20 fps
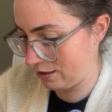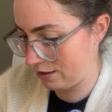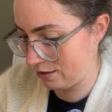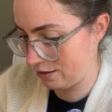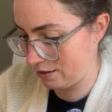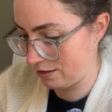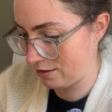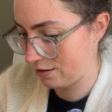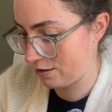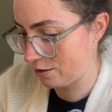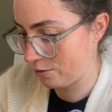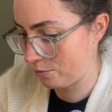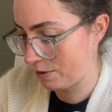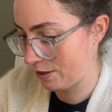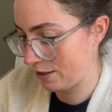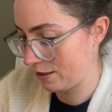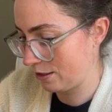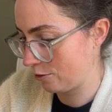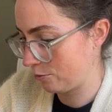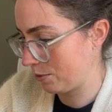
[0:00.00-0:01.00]
Now this is going to
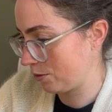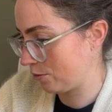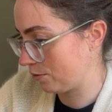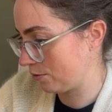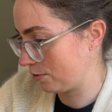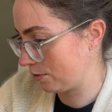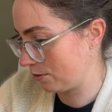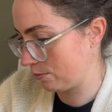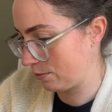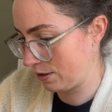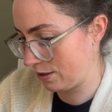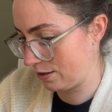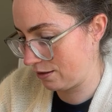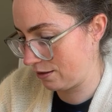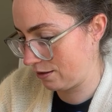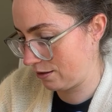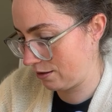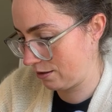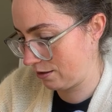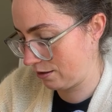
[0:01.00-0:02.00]
be a little bit awkward with
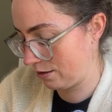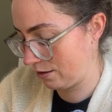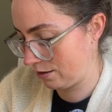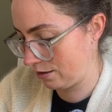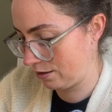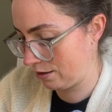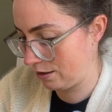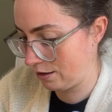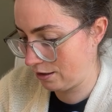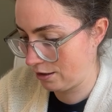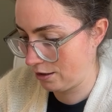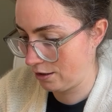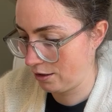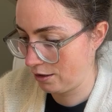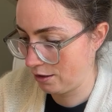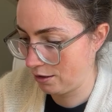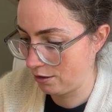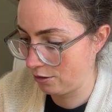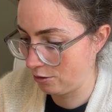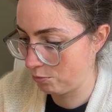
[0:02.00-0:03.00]

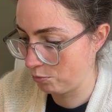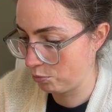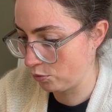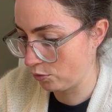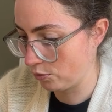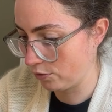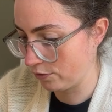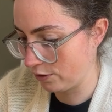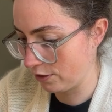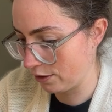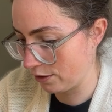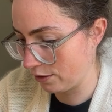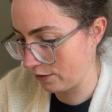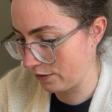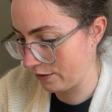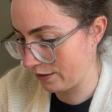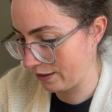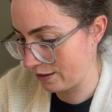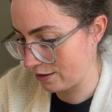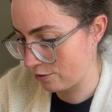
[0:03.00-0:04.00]
the ball of
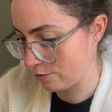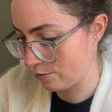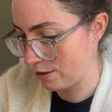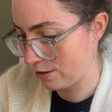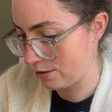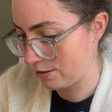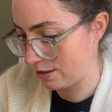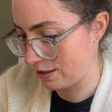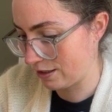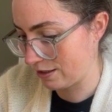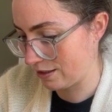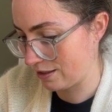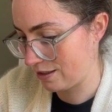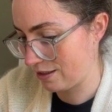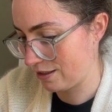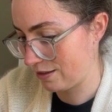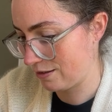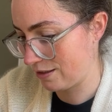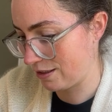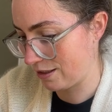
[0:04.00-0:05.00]
yarn there as well, and I
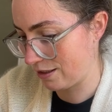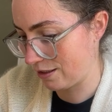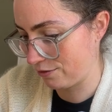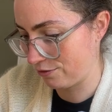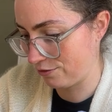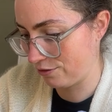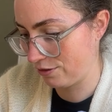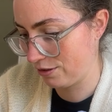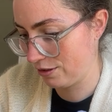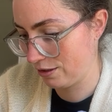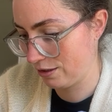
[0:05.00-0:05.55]
still have